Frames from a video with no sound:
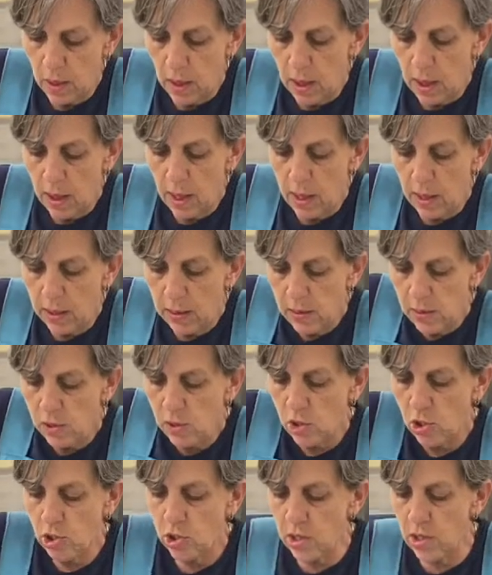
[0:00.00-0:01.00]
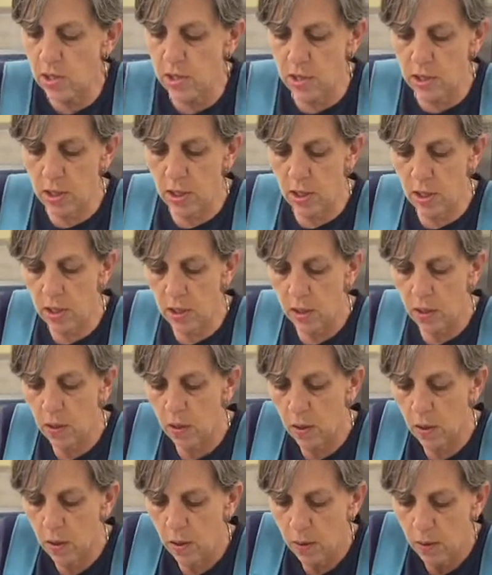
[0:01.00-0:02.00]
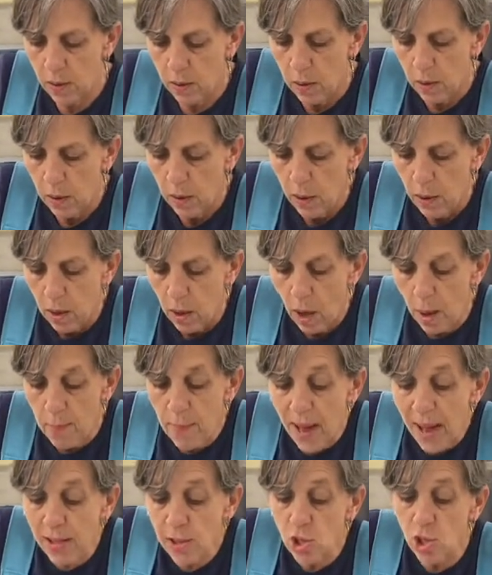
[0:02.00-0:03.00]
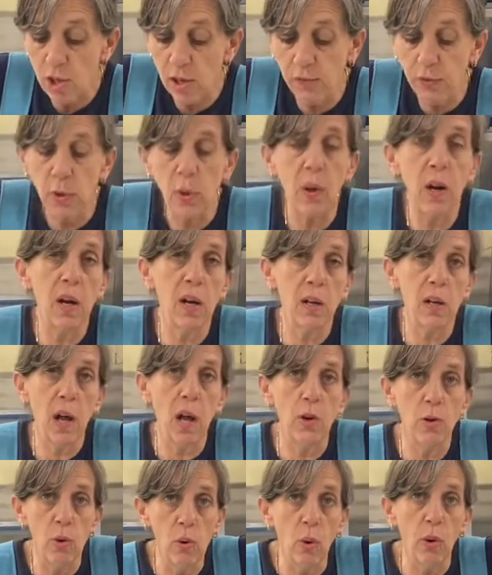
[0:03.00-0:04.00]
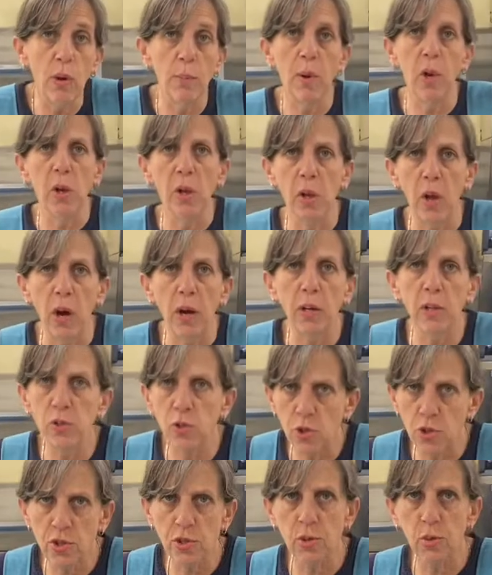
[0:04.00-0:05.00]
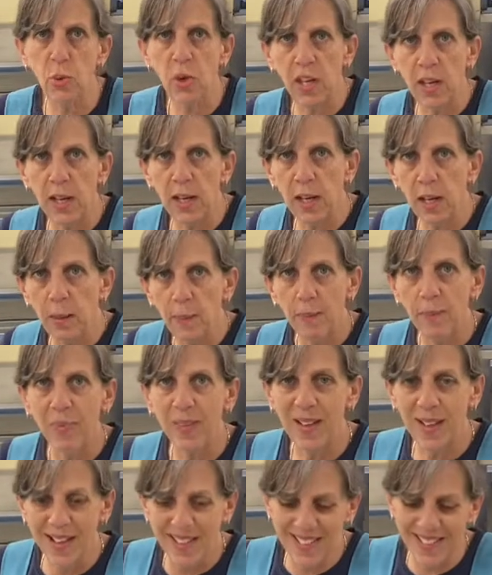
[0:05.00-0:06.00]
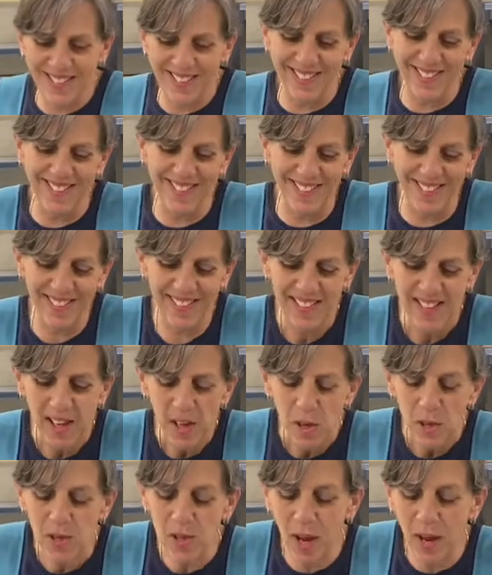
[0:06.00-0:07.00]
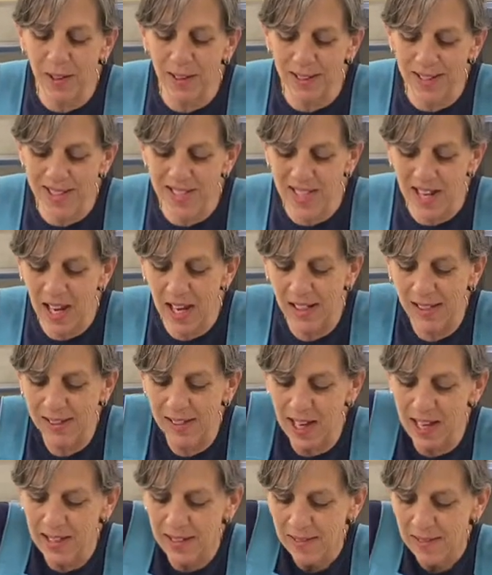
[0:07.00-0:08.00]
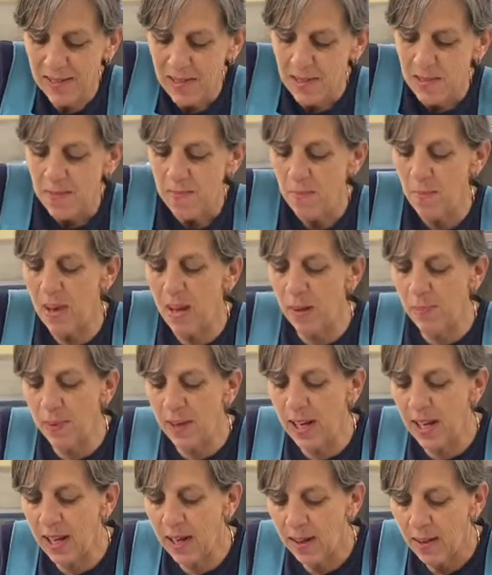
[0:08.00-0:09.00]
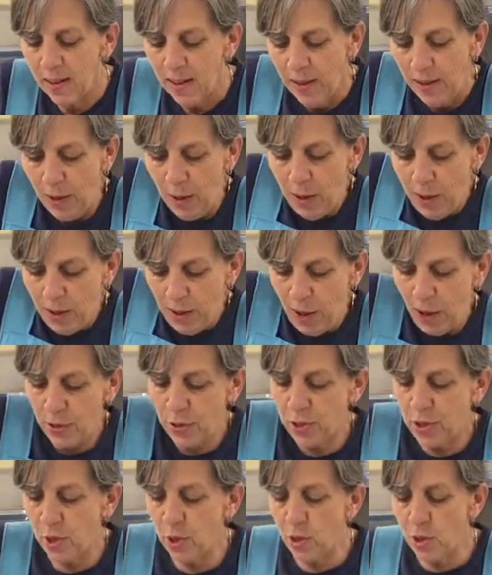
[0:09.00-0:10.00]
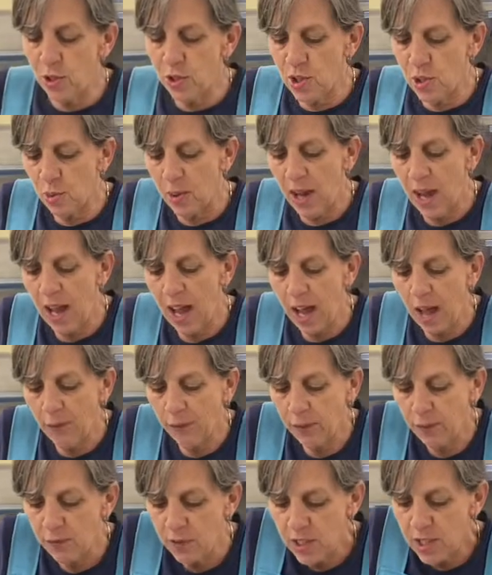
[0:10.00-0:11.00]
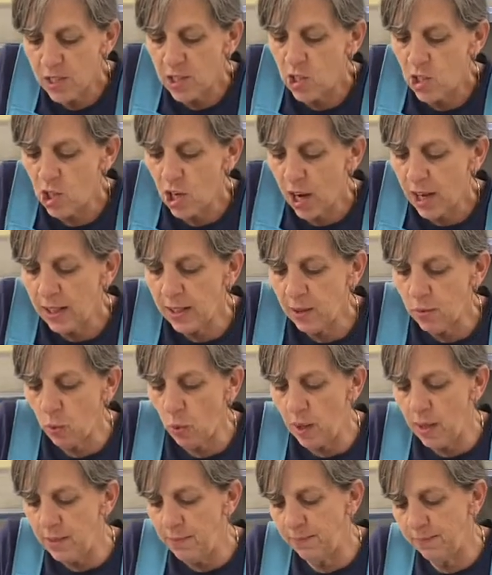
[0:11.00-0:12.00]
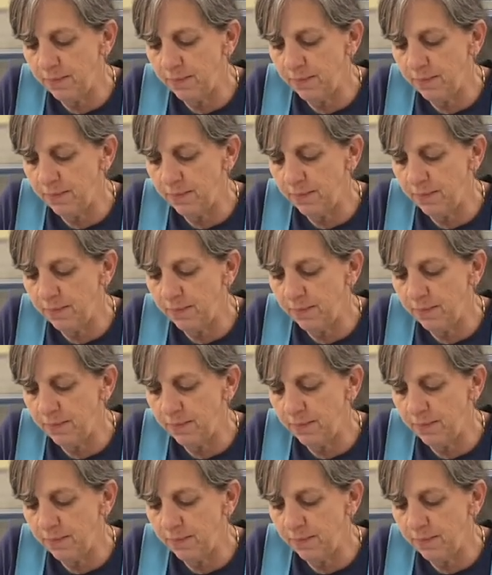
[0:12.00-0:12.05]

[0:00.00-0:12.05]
And just imagine if you had a normal large zucchini. So I'm going to say like maybe 1/3 to 1/2 of this giant one.